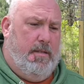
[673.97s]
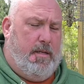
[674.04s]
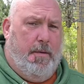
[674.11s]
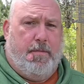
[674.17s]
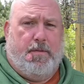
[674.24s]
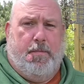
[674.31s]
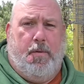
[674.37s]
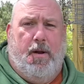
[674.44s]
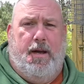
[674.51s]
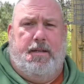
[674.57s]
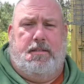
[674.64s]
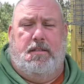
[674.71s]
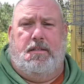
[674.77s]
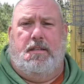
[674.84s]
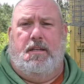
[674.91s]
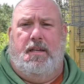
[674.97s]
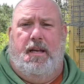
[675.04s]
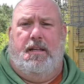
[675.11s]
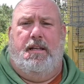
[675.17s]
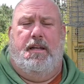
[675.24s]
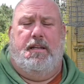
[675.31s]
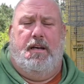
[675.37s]
couple surprises.
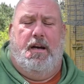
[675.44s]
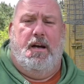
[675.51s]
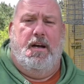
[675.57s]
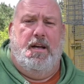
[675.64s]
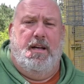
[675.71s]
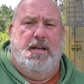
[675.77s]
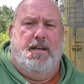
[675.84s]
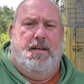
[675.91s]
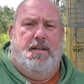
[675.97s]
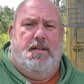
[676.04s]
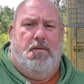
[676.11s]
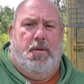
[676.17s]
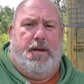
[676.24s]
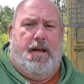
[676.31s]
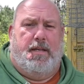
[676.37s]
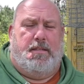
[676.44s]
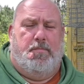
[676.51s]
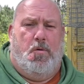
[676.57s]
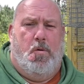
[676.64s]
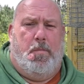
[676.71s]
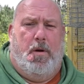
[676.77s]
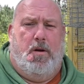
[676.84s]
And then we got some
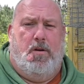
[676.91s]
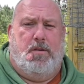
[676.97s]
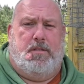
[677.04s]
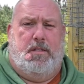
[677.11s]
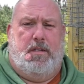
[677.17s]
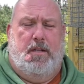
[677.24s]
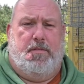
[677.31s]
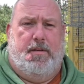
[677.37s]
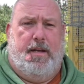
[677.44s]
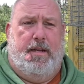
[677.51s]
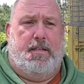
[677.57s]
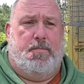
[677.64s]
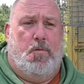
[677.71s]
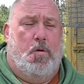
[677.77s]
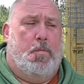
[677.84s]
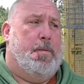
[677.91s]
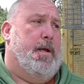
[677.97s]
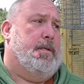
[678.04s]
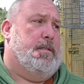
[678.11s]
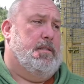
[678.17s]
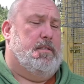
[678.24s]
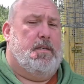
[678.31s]
more birds the other day, some more
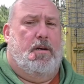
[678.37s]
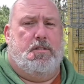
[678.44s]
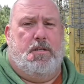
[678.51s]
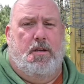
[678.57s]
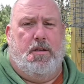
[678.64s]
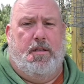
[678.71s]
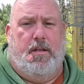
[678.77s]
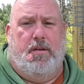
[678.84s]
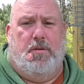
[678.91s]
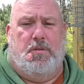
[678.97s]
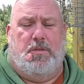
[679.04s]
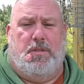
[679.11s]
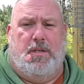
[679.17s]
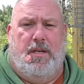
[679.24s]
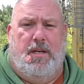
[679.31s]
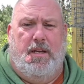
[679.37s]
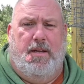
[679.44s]
pigeons. I'll show you those.